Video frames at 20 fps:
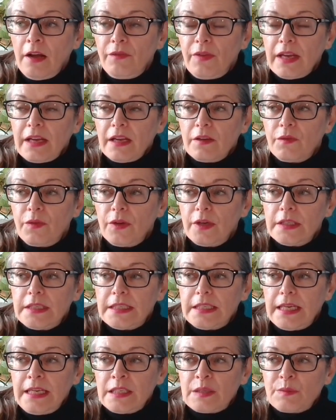I think
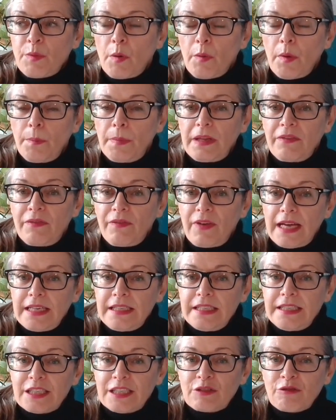that it's probably
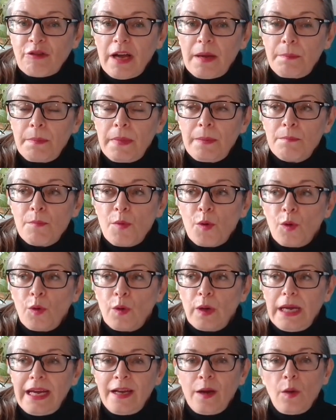fair to describe me
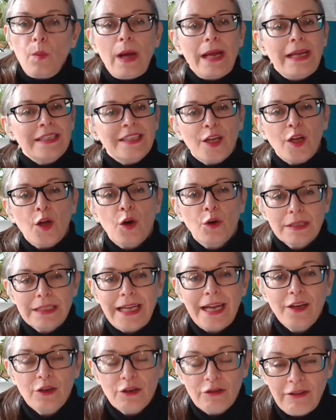more in a way as a
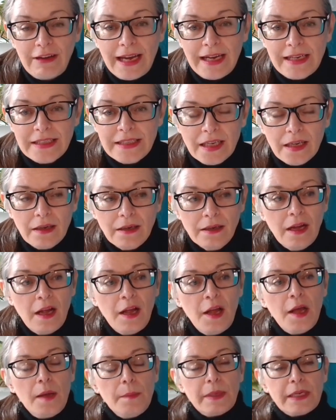content creator,
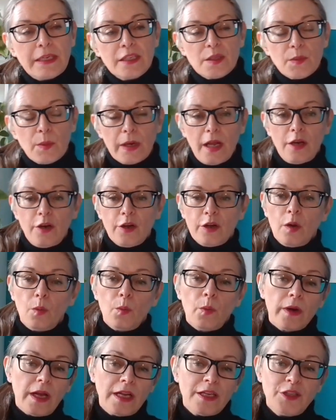because when I
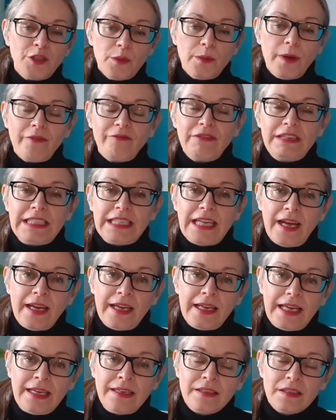look at what I do every
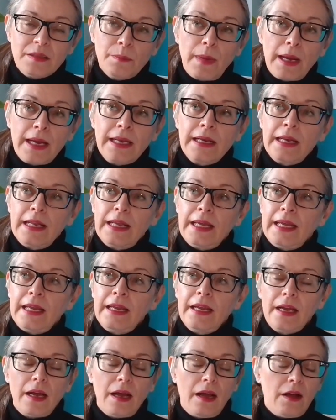day, it's
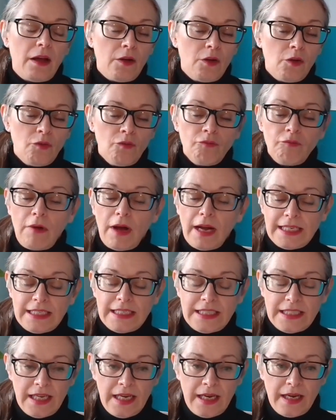mainly
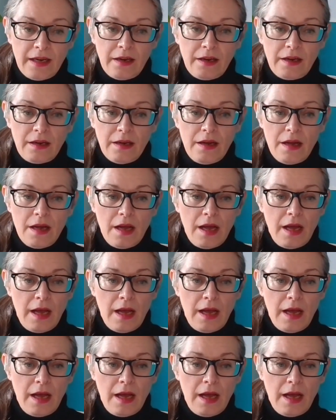writing